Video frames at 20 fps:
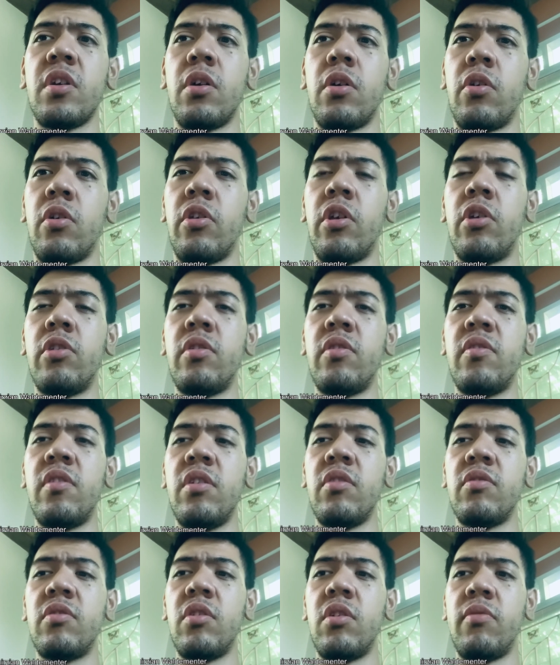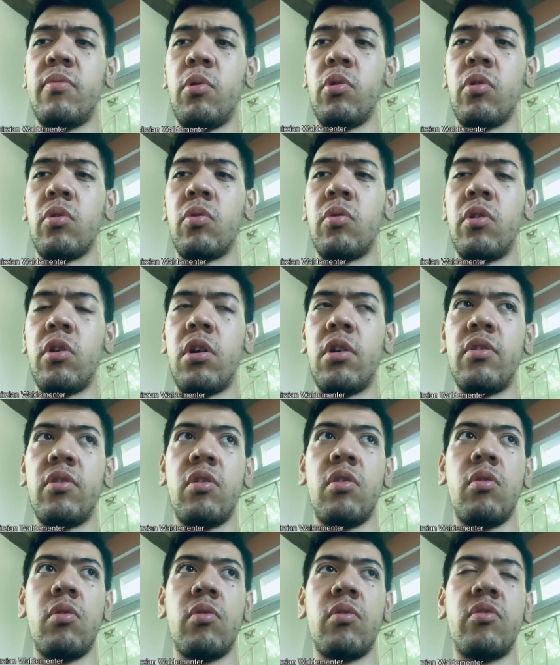a lot of things that were going on here.